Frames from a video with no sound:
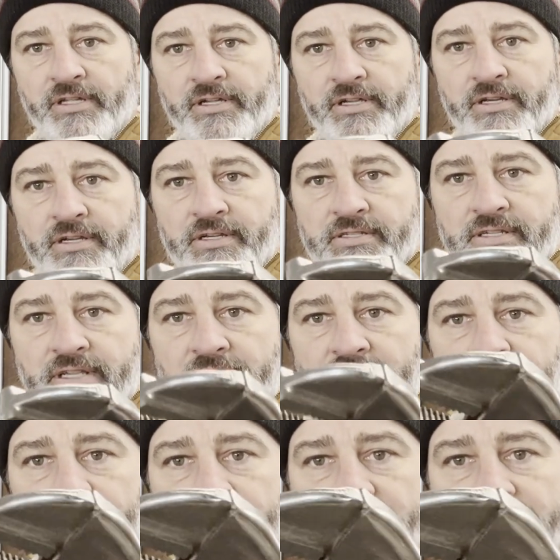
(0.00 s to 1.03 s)
because they have
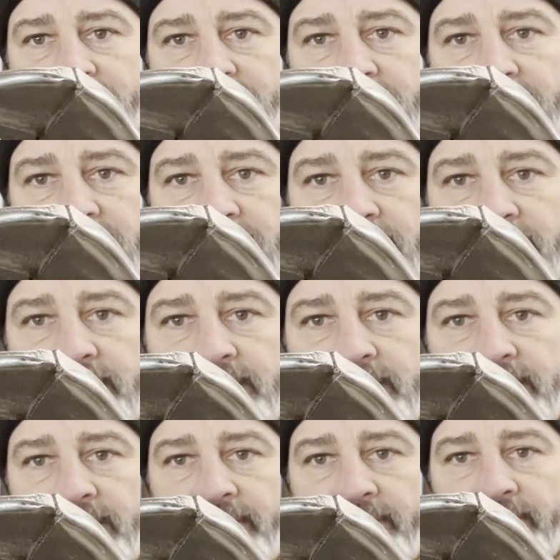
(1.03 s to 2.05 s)
some decent
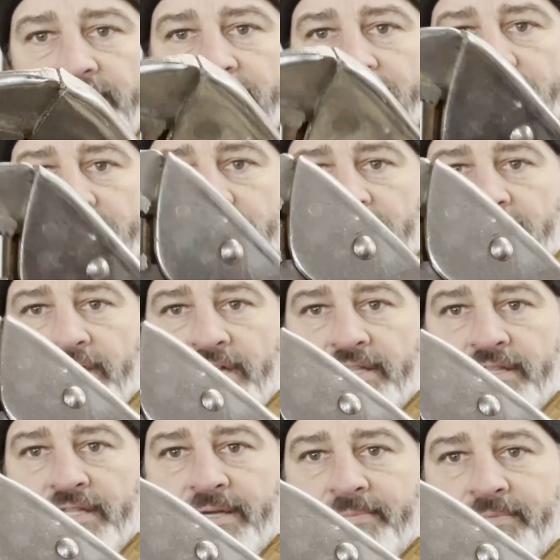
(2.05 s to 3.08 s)
teeth
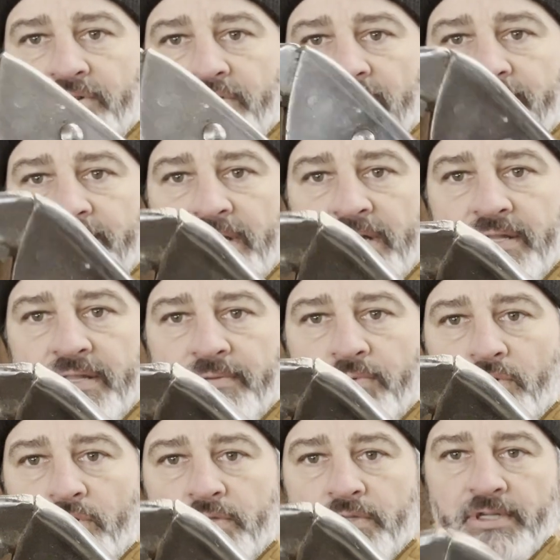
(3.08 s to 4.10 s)
on them to grip onto the
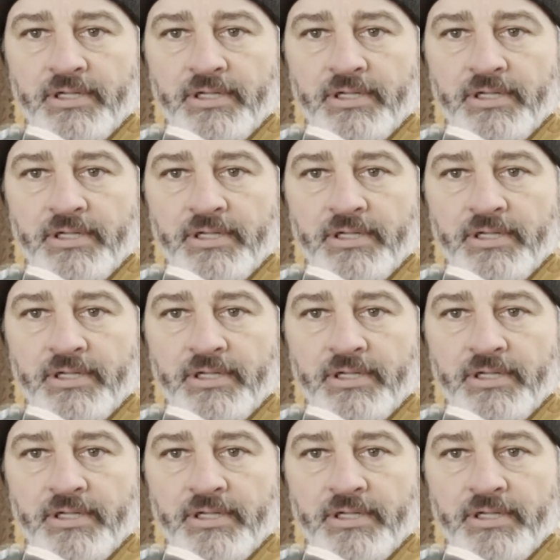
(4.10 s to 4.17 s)
bolt.